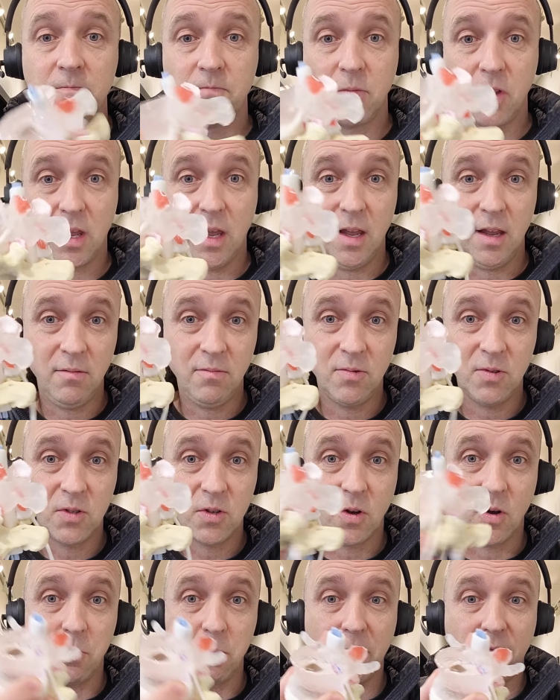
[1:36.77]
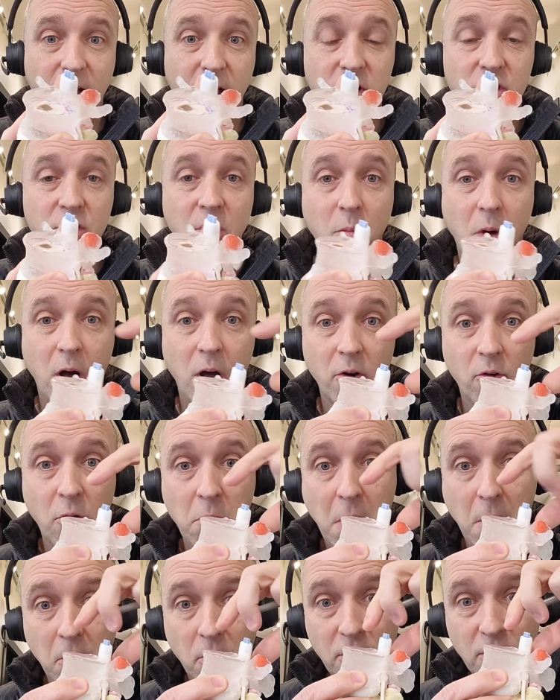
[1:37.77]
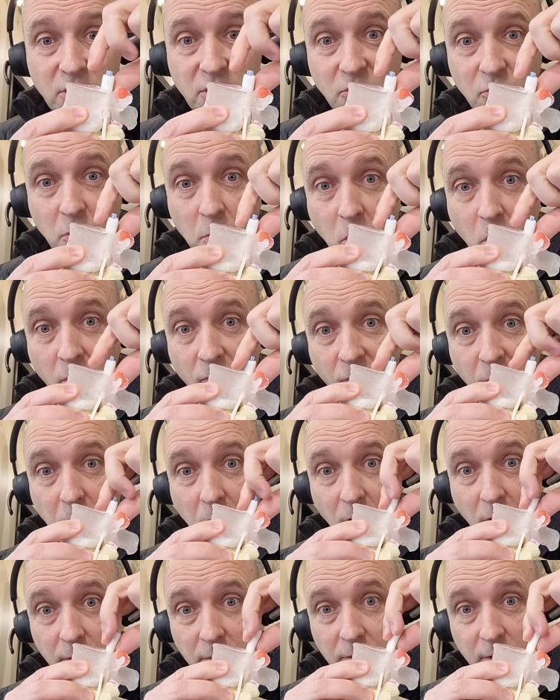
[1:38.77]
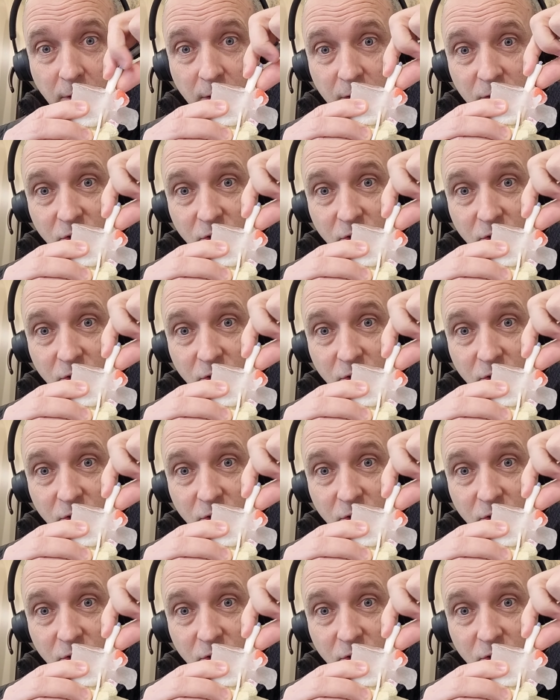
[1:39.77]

Okay, so professional model, remember this is removable,